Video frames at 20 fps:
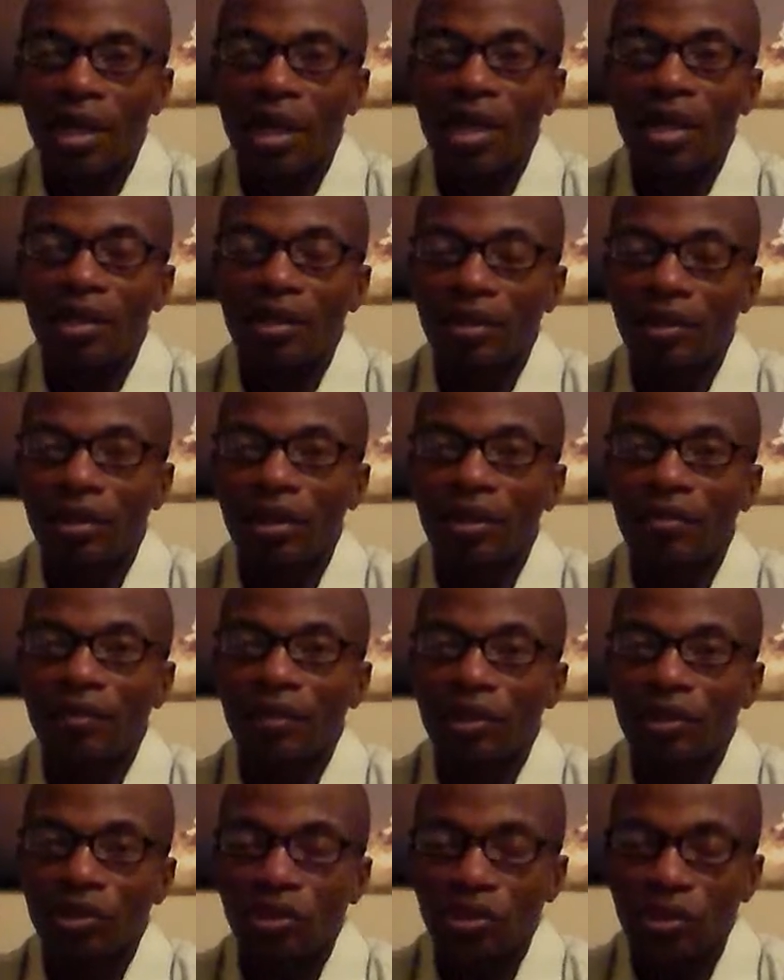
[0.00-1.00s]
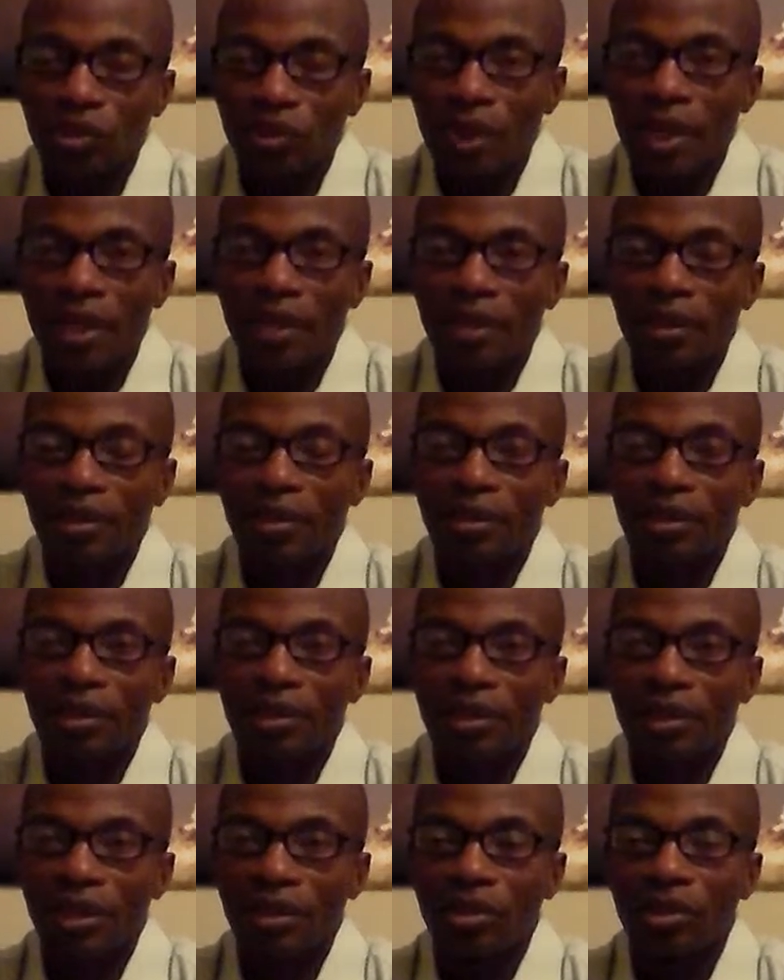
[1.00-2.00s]
God love is greater
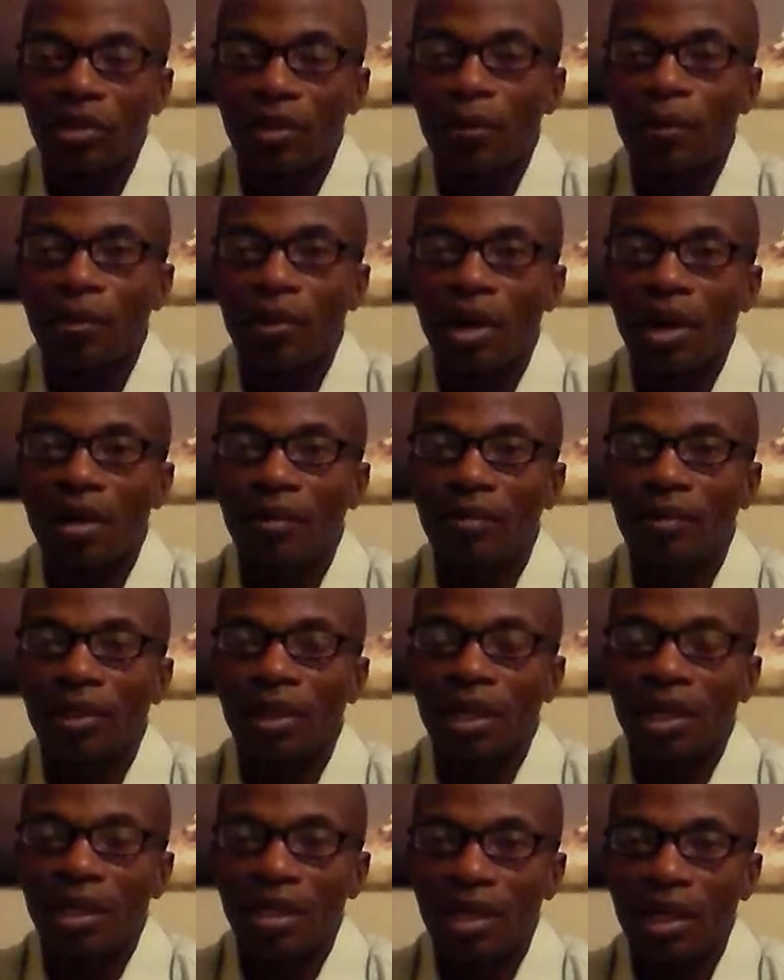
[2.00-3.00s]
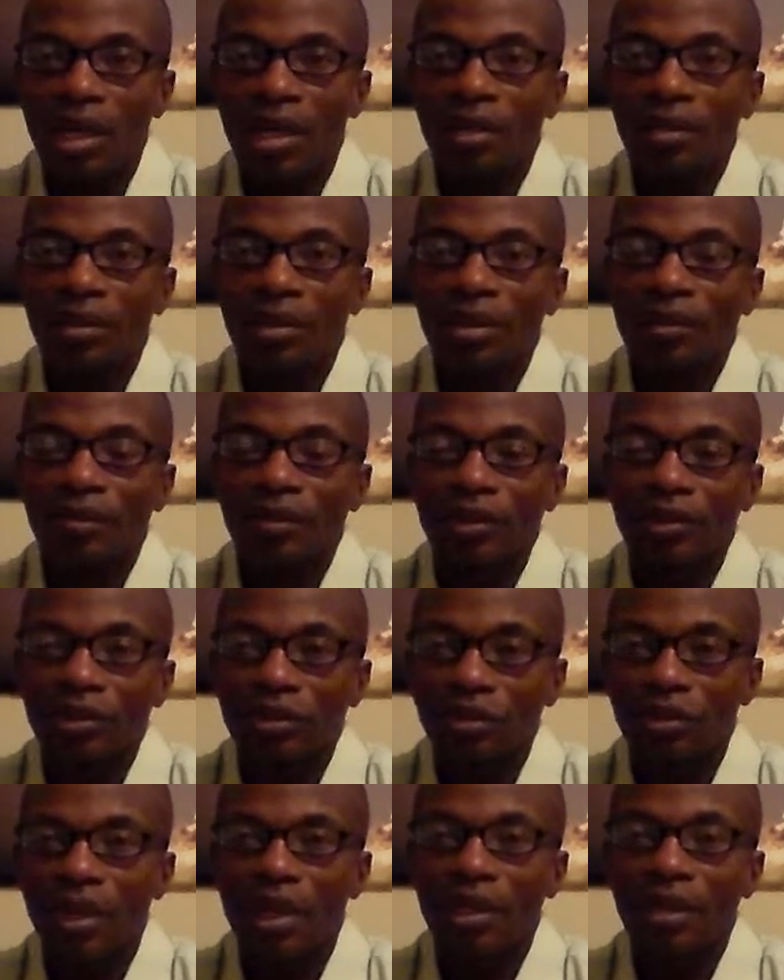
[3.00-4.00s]
than your problem. God love is
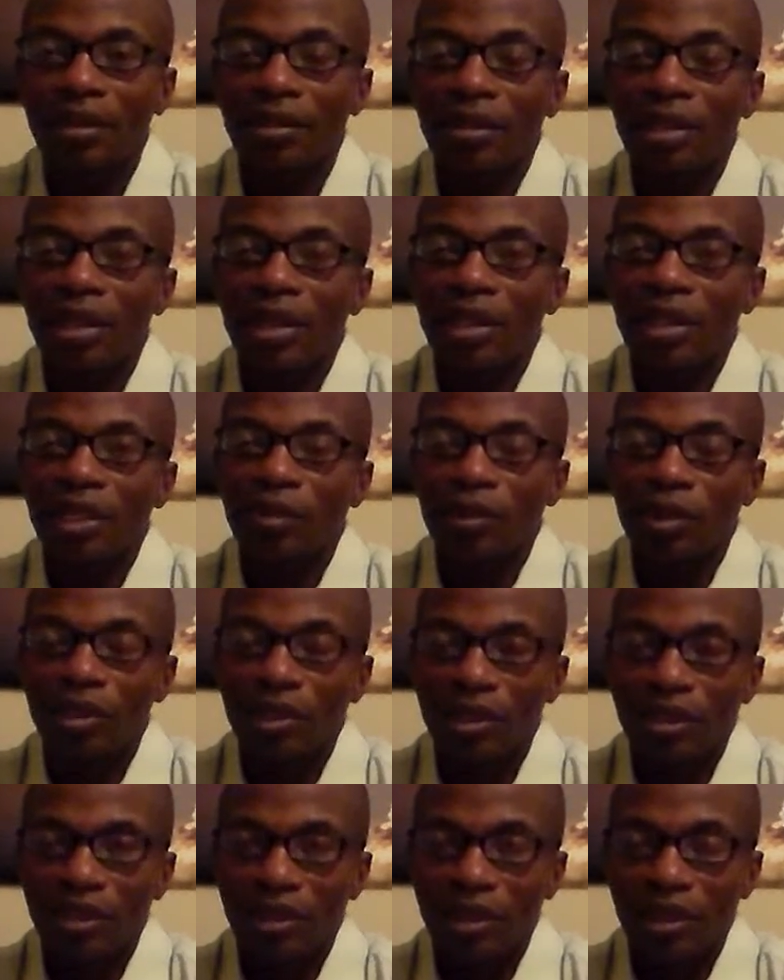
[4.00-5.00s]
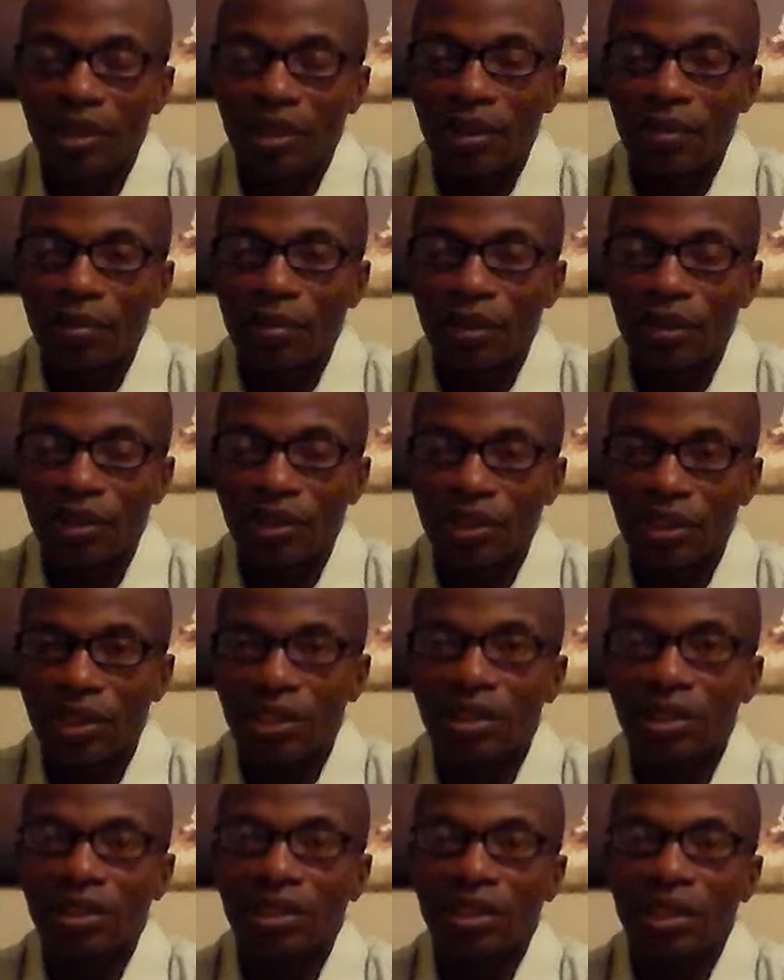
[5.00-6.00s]
greater than the
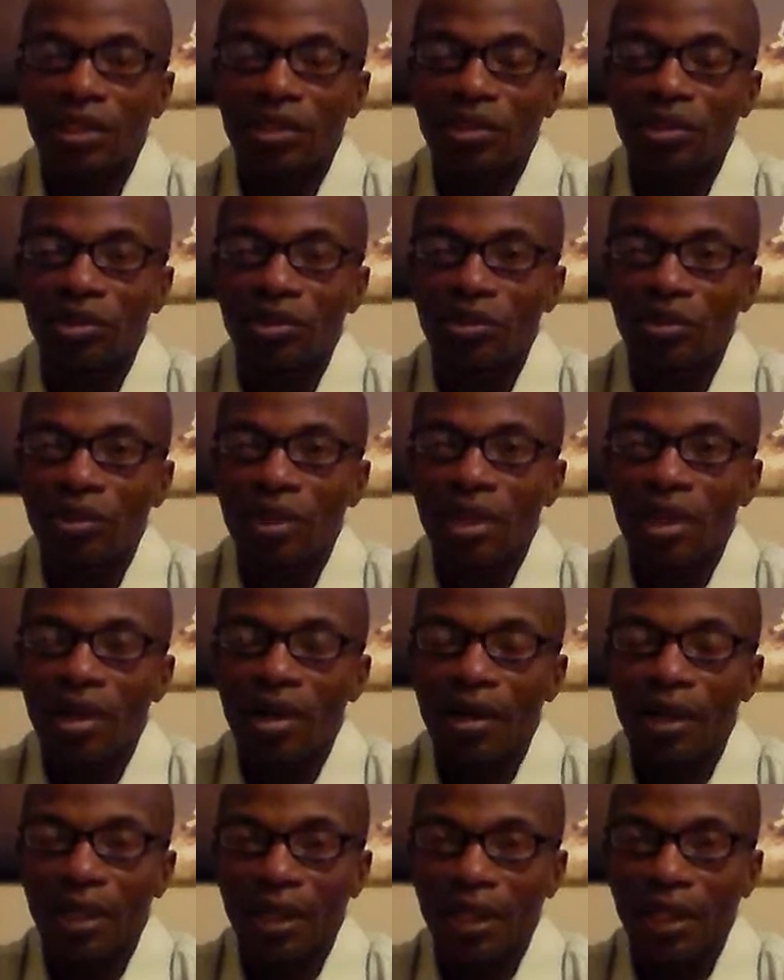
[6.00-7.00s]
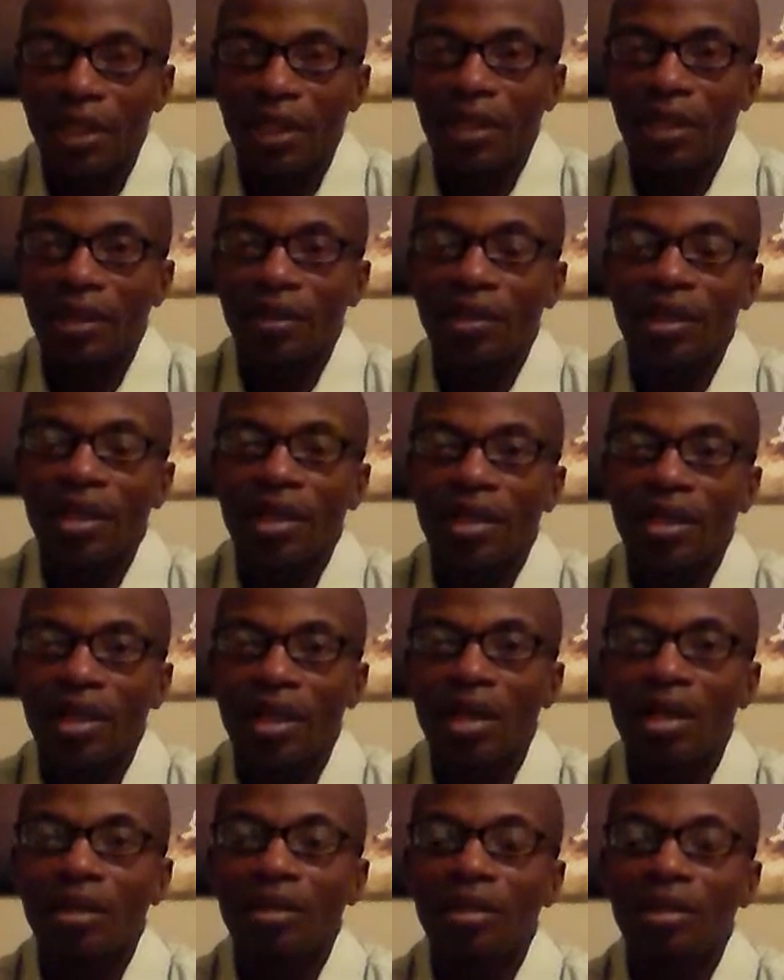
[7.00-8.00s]
position that you are in.
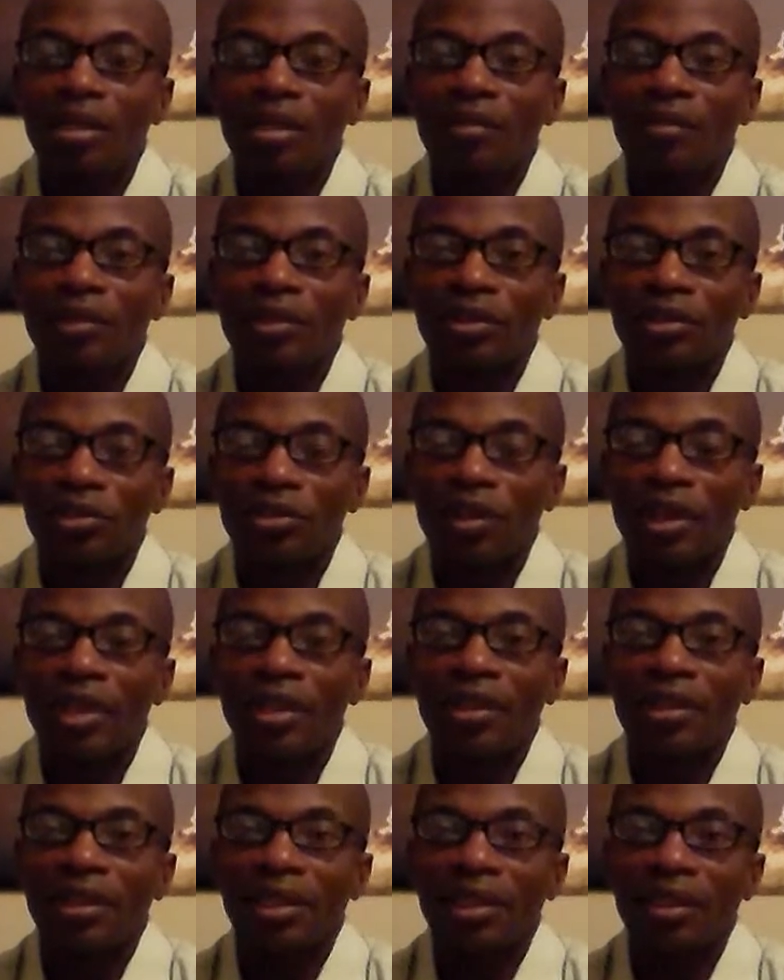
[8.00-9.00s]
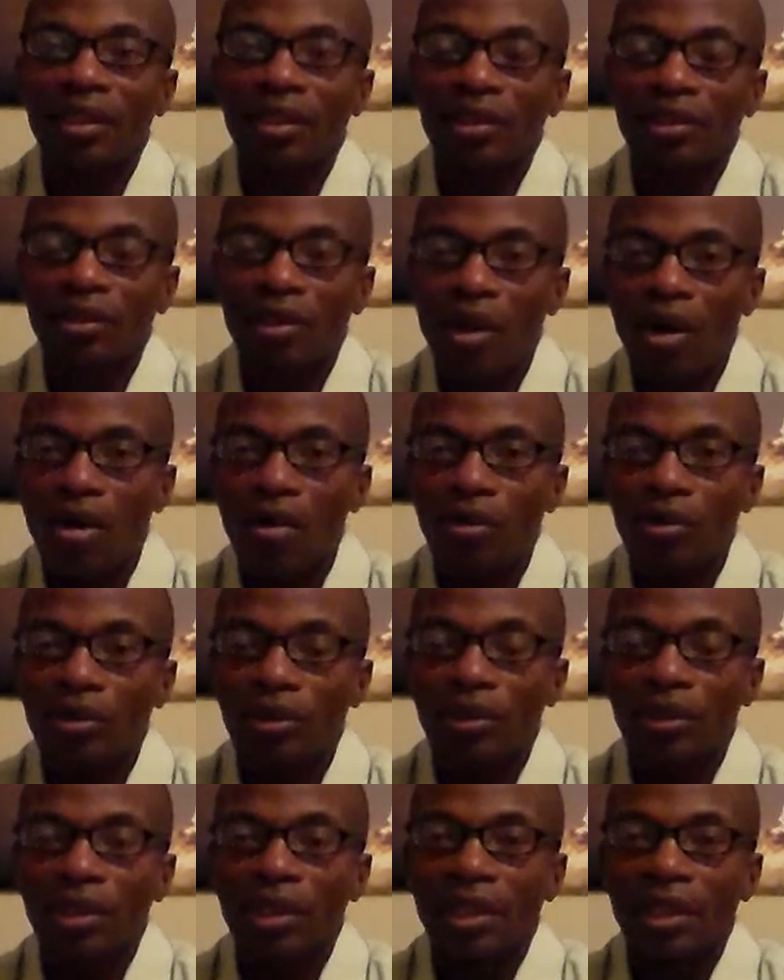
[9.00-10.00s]
God love is greater than the
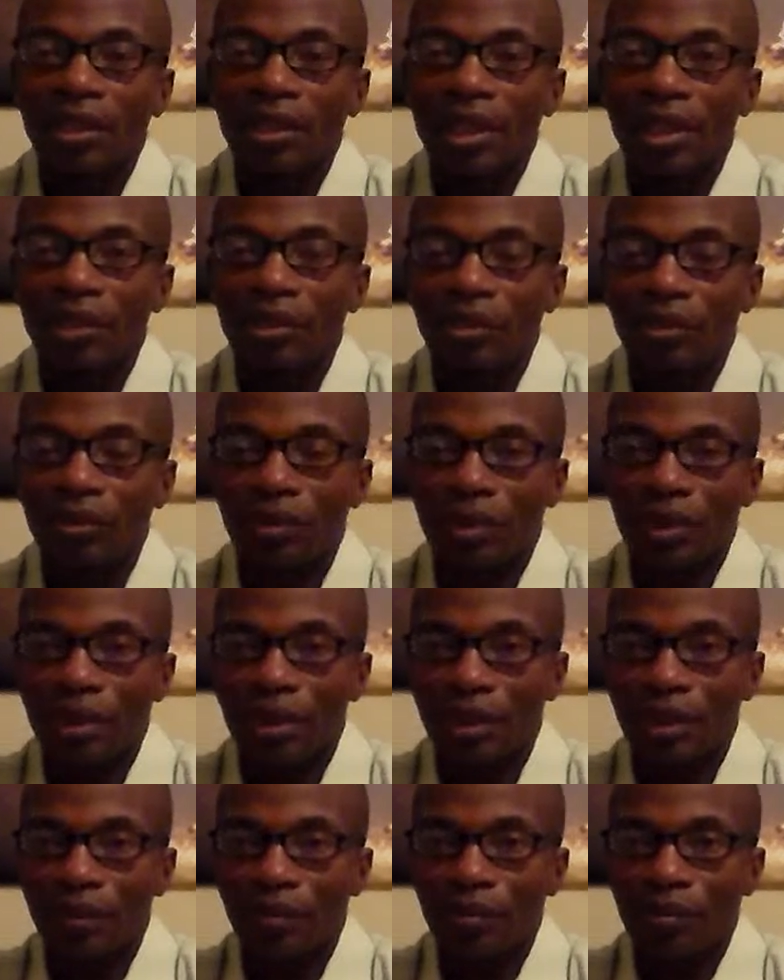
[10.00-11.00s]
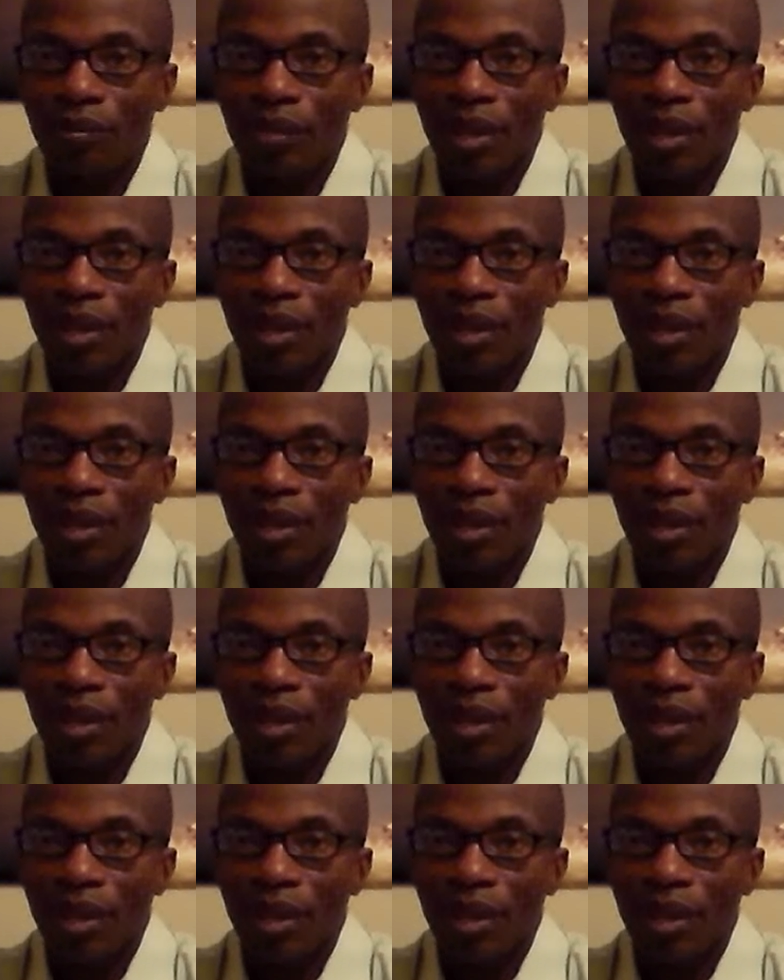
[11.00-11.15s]
thoughts that you think.